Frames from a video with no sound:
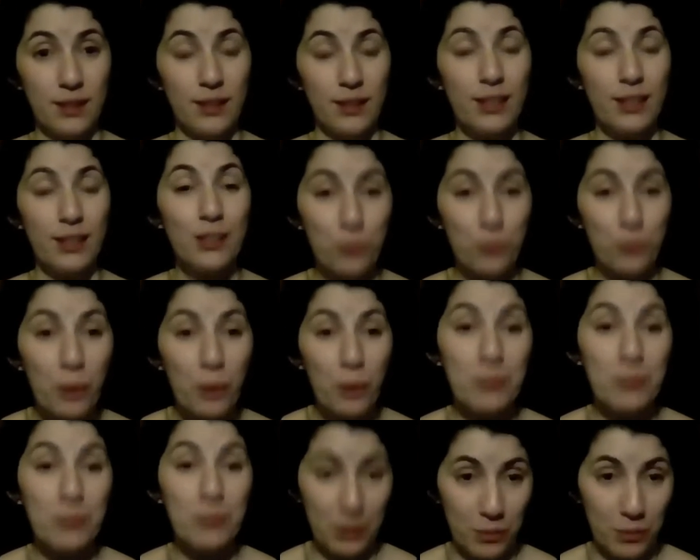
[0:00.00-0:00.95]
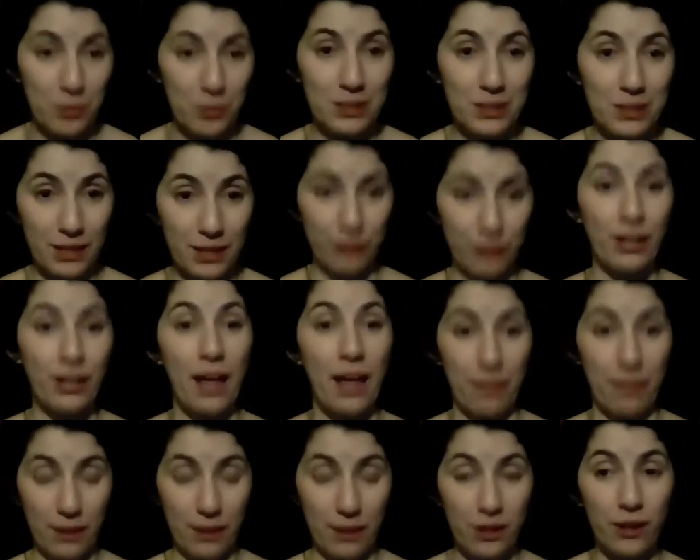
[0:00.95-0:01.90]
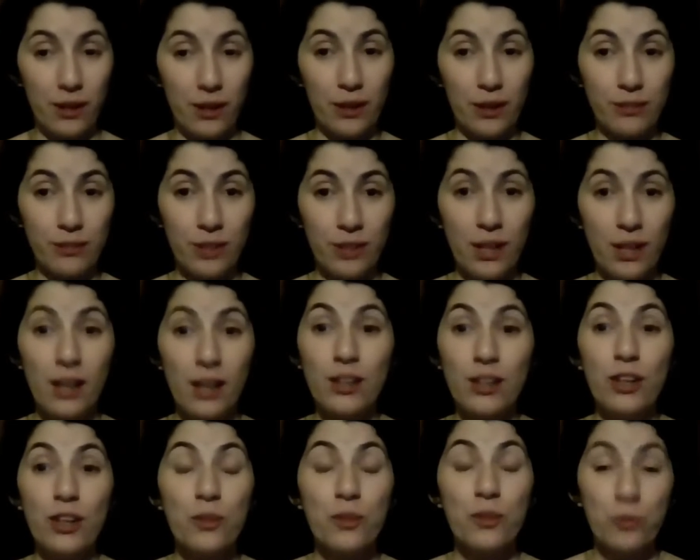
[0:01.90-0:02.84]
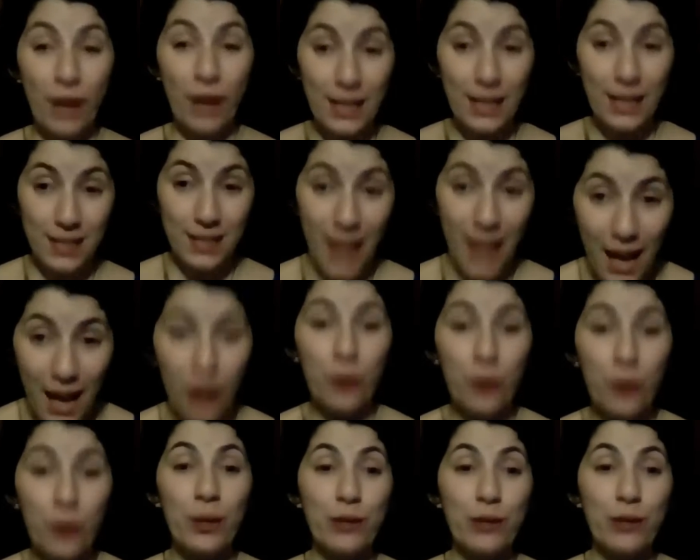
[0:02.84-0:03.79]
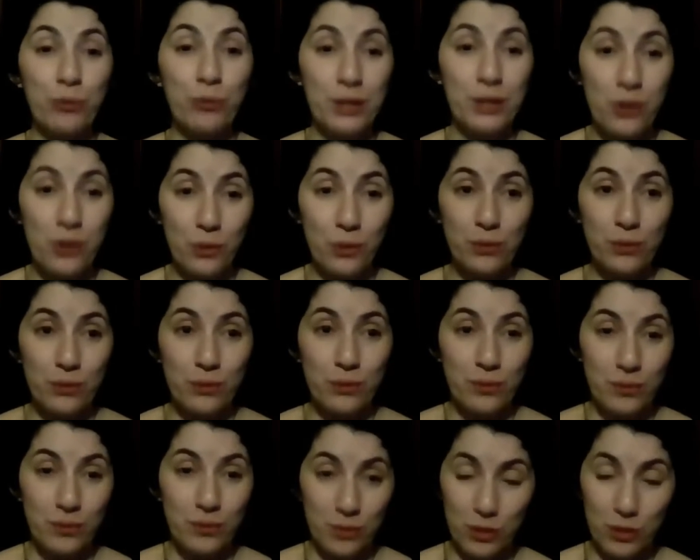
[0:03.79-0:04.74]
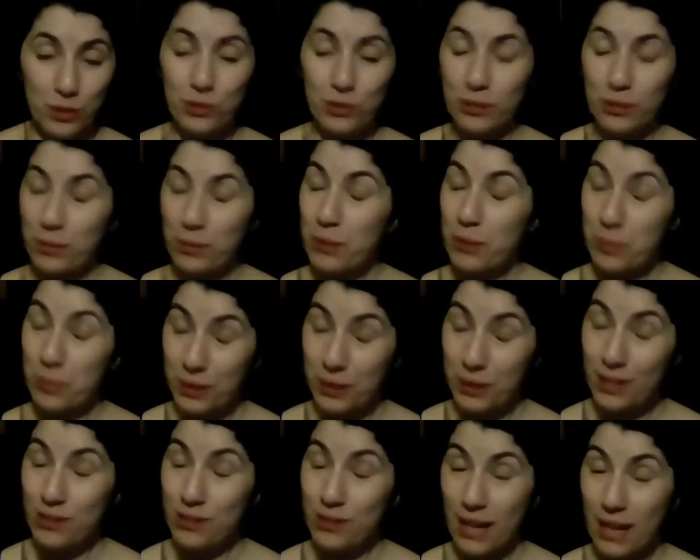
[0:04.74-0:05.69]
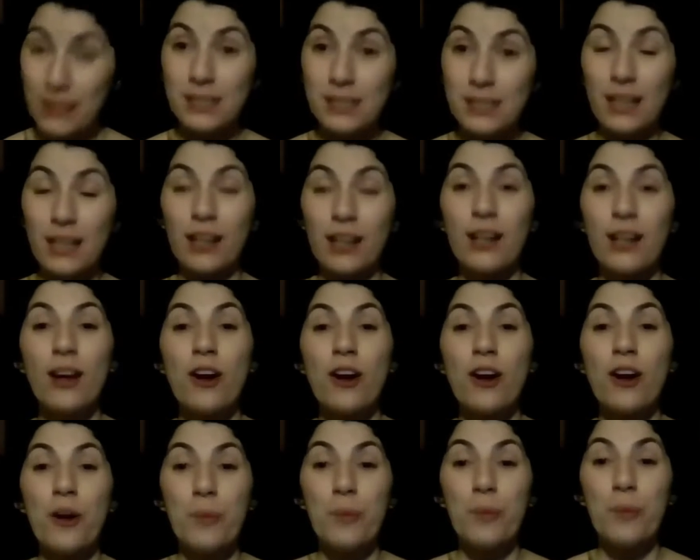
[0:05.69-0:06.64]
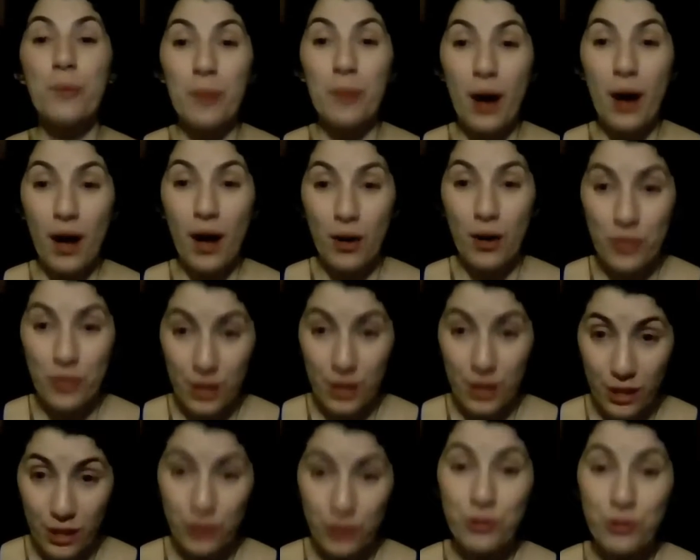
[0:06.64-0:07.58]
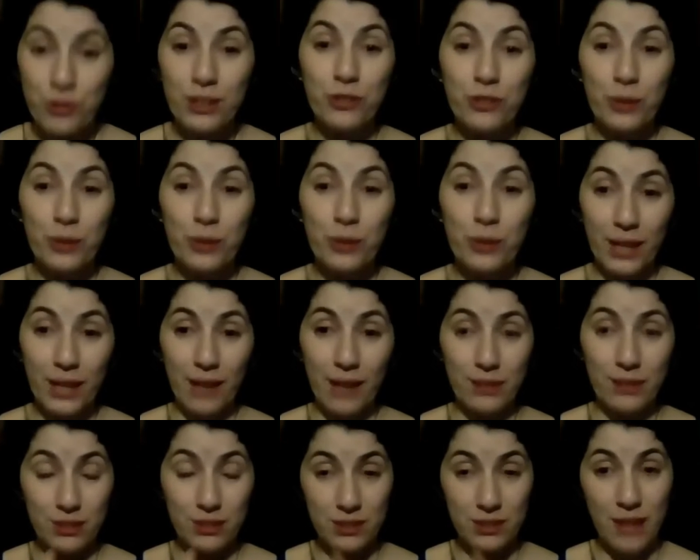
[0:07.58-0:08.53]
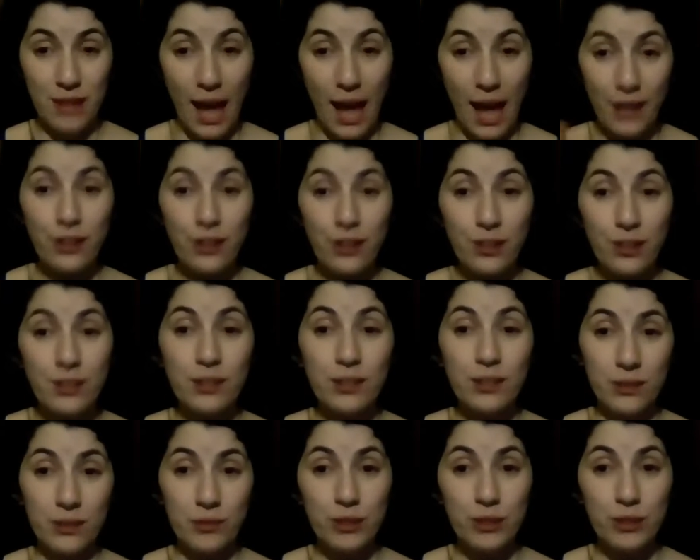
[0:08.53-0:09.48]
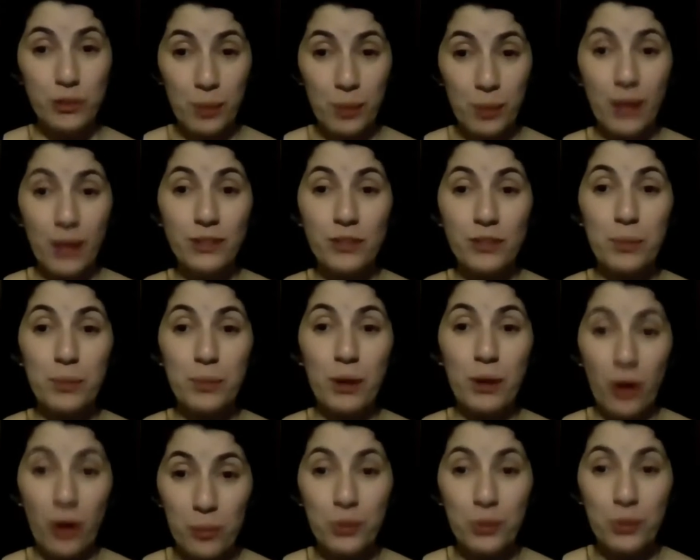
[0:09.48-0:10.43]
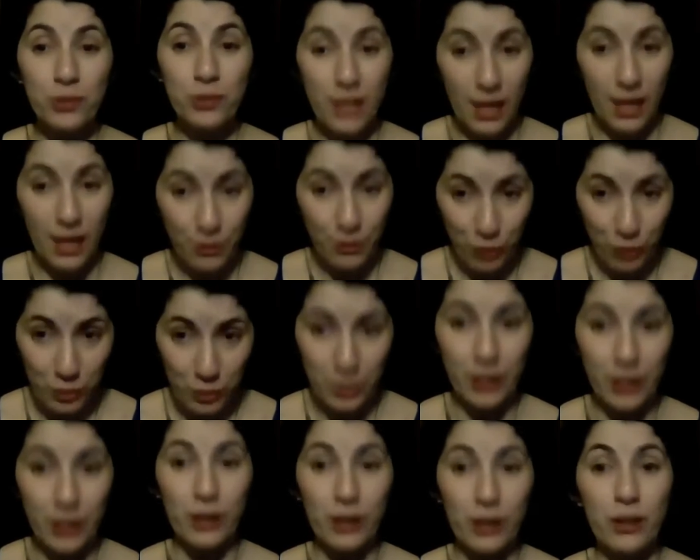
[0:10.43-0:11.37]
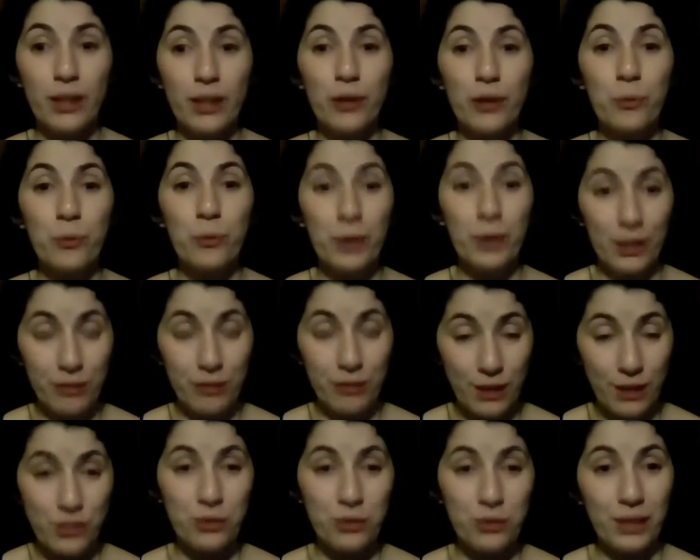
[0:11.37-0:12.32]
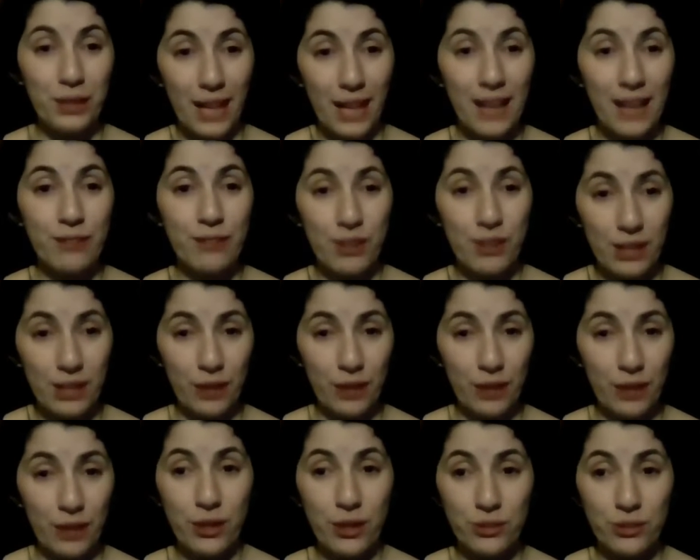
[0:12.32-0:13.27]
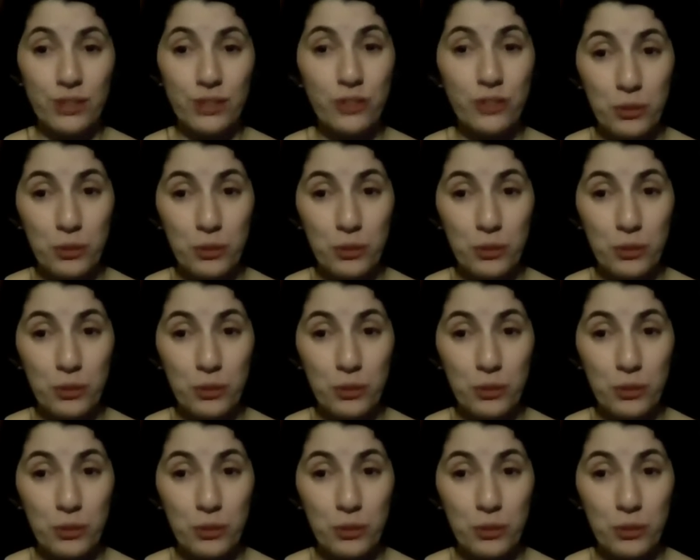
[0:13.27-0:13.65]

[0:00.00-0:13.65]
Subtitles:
is what we mean when we say flatten the curve. Right now, if we don't do something pretty drastic, the country is going to have a staggered response, but almost everywhere will eventually have their healthcare system